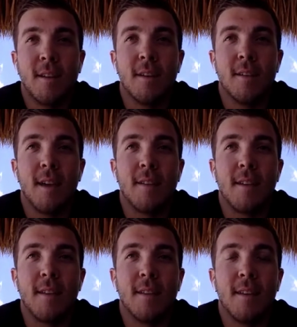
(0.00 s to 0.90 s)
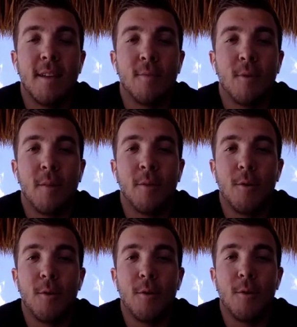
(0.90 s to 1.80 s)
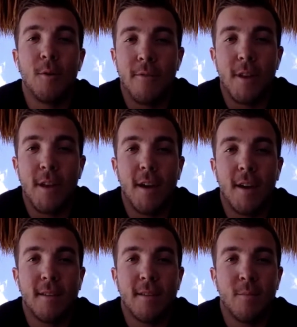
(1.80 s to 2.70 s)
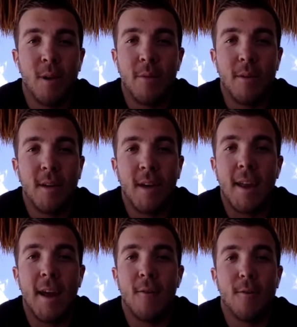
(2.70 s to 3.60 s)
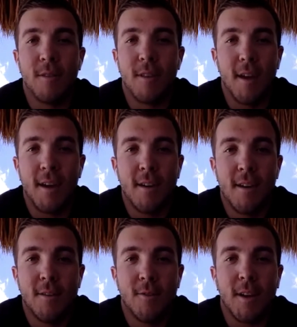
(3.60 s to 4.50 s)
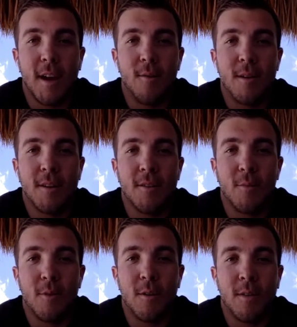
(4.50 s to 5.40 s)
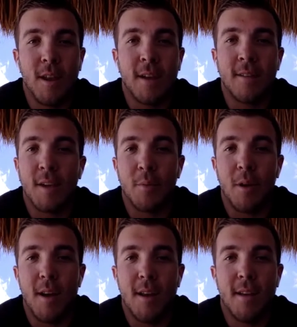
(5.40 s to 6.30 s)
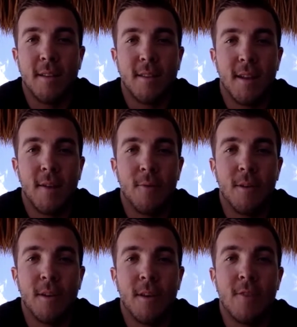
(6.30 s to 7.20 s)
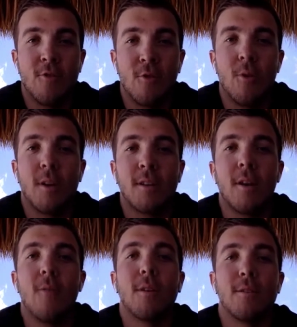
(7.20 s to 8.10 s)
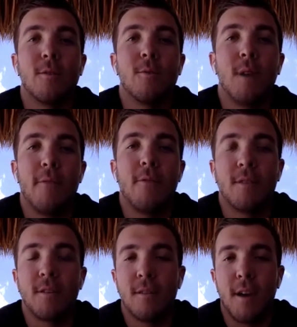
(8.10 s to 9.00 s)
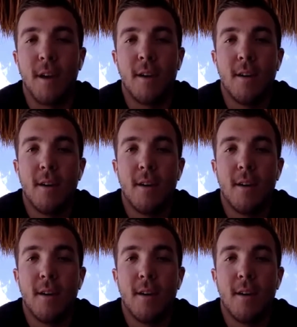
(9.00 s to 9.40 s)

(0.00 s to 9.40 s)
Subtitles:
because at the end of the day, that's where I'm going to work every day, probably 8 hours a day. So, like, I want to go somewhere that I could take pride in, that I really enjoyed going to every single day.